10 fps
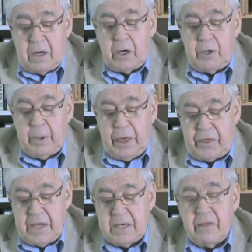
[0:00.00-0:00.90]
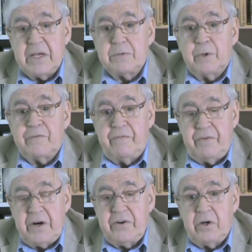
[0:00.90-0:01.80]
And we think this was
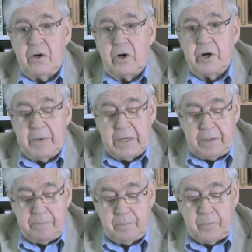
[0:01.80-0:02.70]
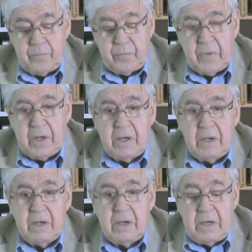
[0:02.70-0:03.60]
very alarming.
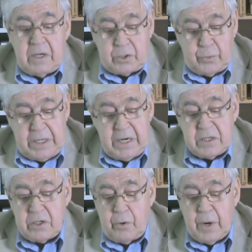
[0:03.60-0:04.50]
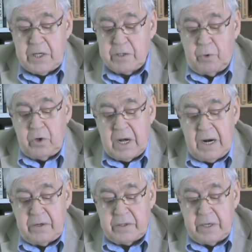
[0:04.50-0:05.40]
Sweden is a quite small
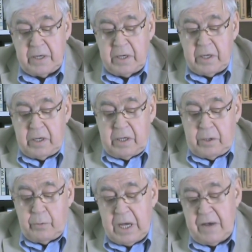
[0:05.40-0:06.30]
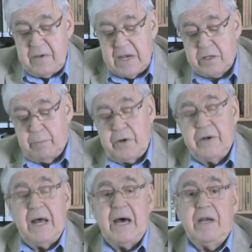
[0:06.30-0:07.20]
country. We have just about
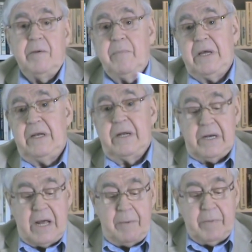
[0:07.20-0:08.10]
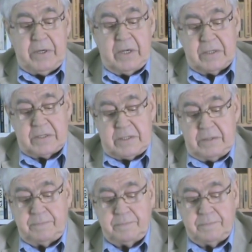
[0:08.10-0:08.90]
9 million inhabitants.